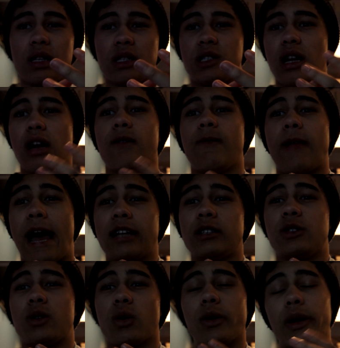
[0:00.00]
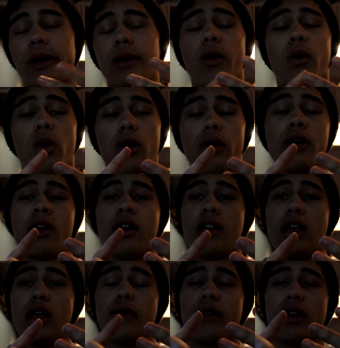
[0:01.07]
instead of that story. Or
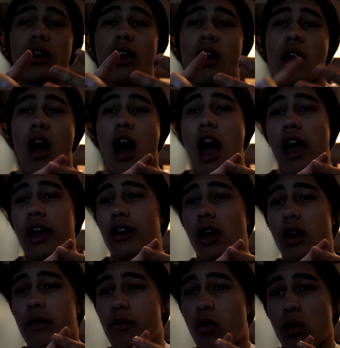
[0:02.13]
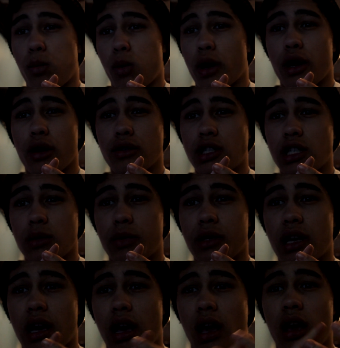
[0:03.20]
even I got a 4.0
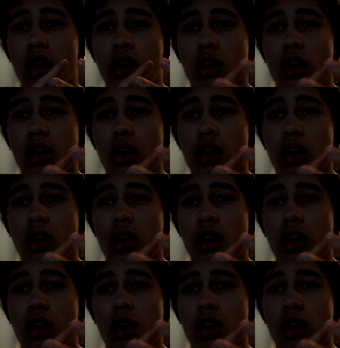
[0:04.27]
GPA,